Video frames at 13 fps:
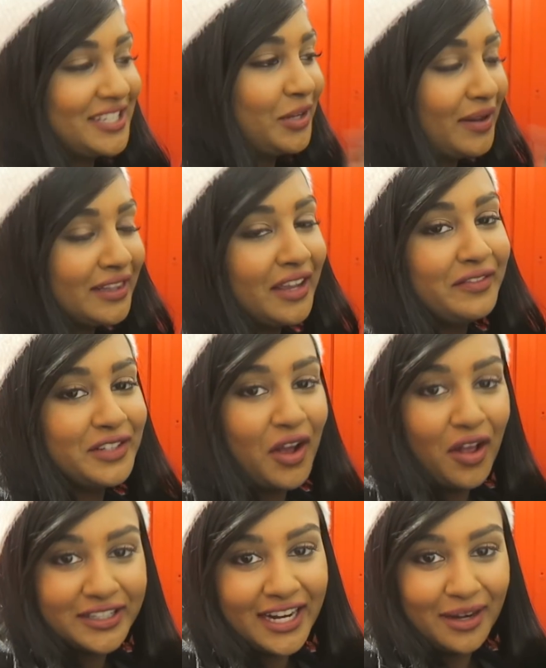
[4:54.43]
So I loved
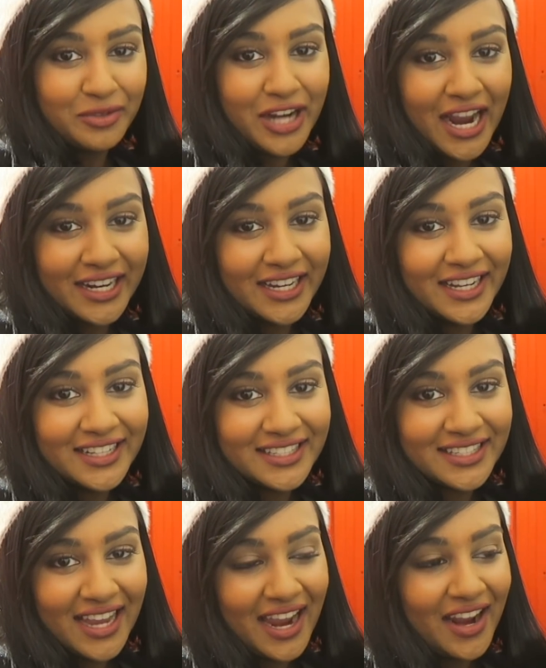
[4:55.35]
all denim jackets.
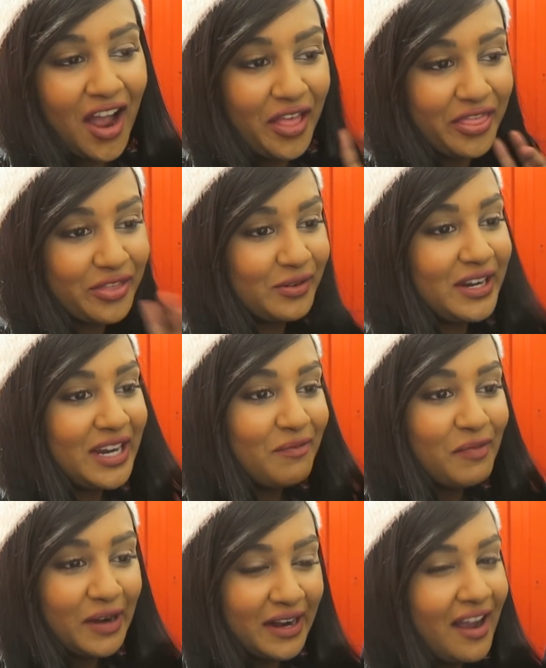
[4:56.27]
I got
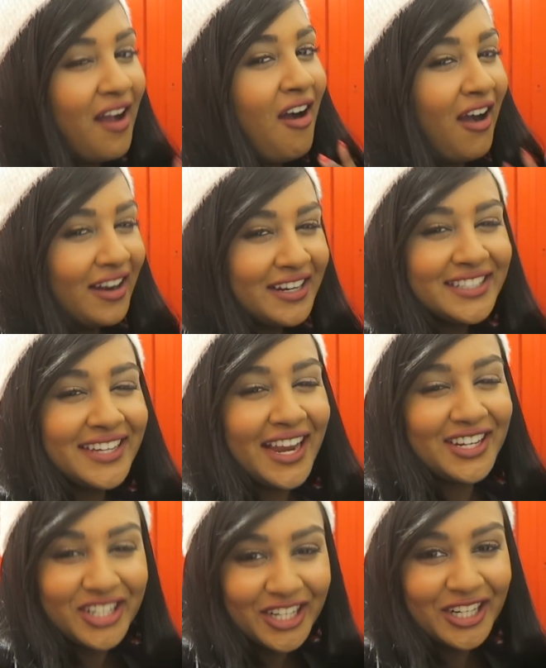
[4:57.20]
3, but honestly,
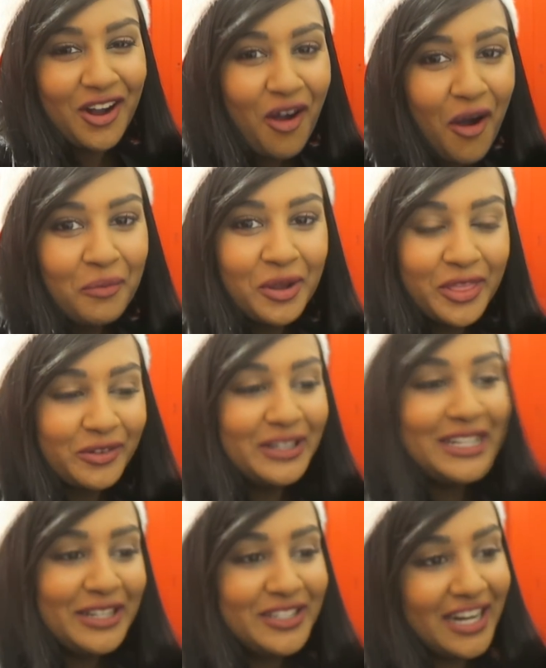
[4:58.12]
I shouldn't go home with
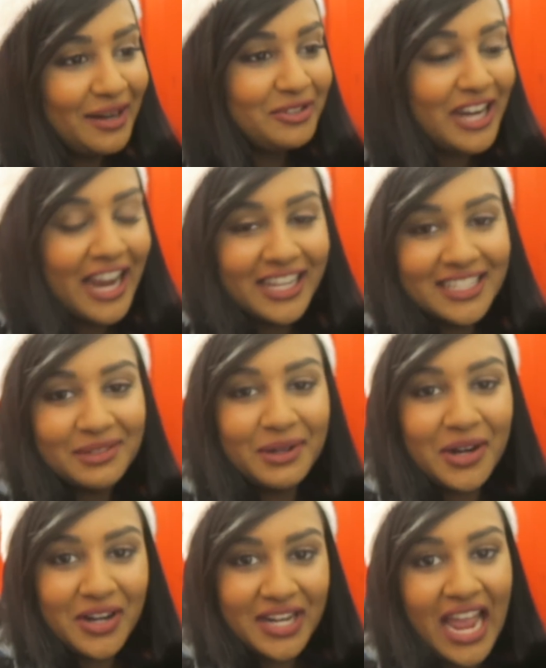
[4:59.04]
3 new denim jackets
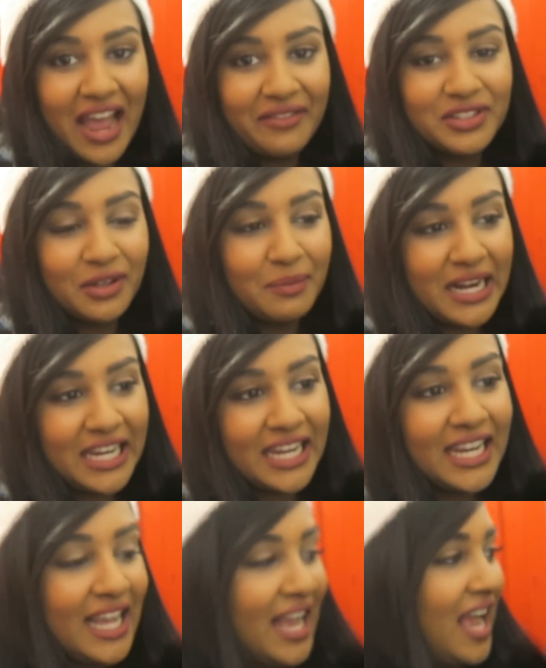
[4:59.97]
when I already have so
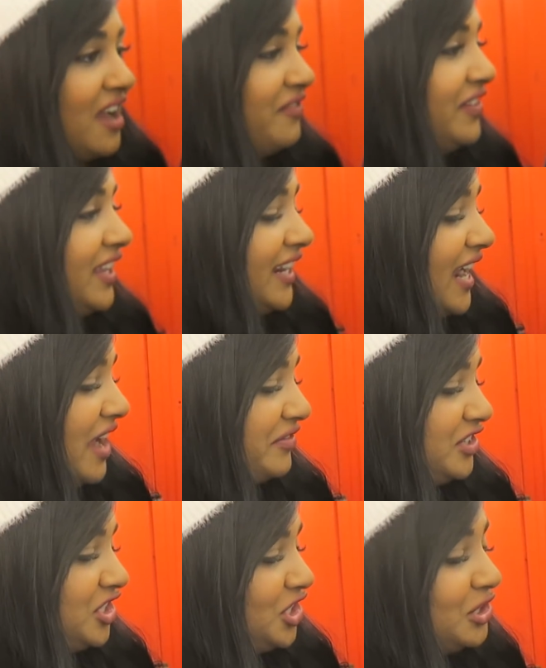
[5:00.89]
many. I feel like I
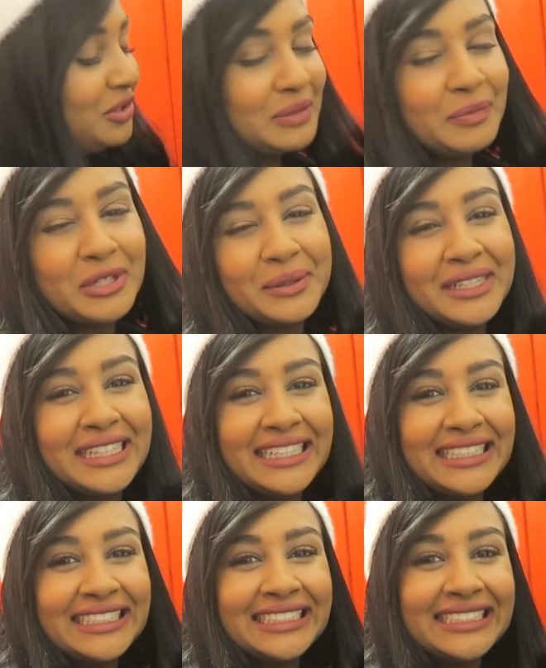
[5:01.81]
have to choose
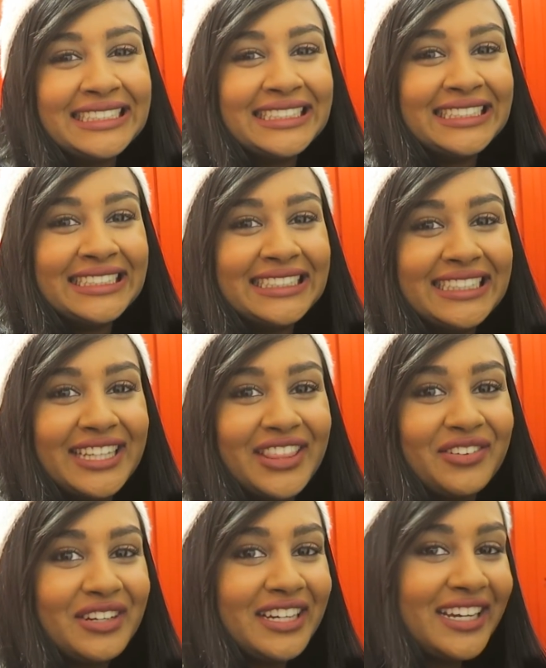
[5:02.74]
between the
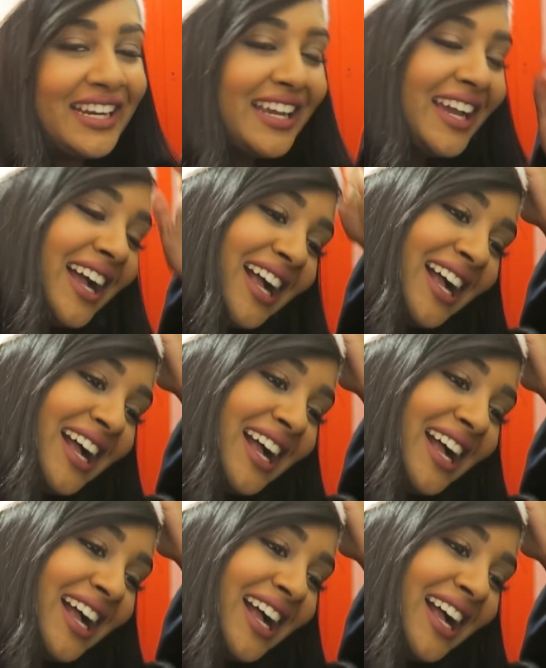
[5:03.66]
3.